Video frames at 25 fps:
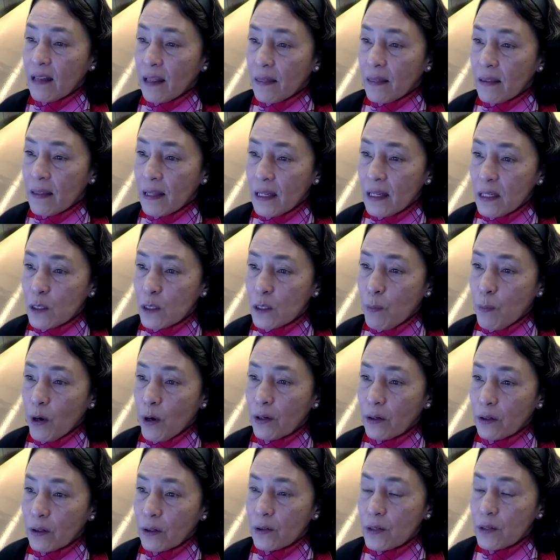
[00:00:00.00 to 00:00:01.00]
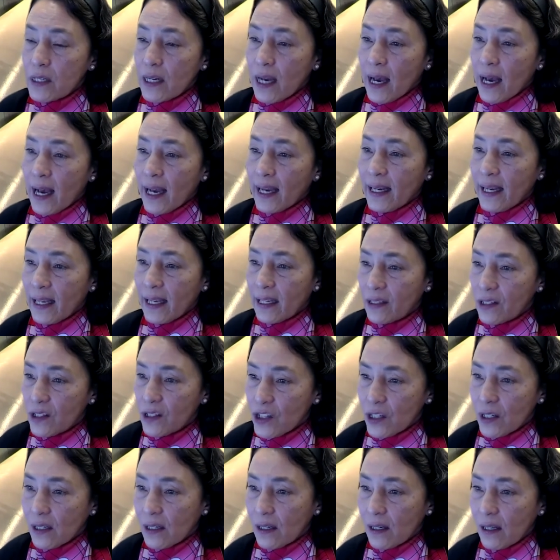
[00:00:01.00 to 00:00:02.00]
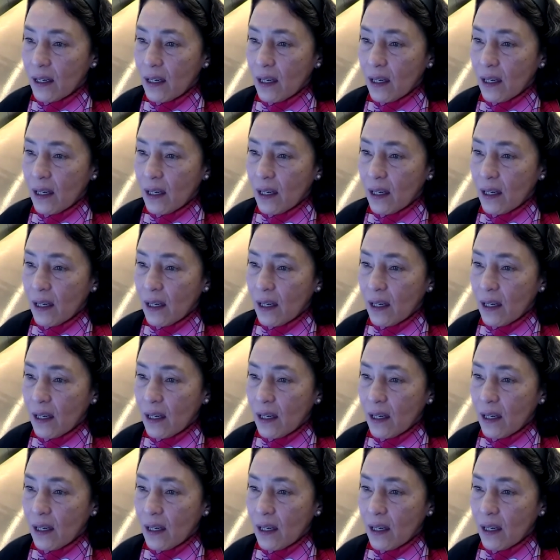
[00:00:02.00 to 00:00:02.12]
these particles to high energy.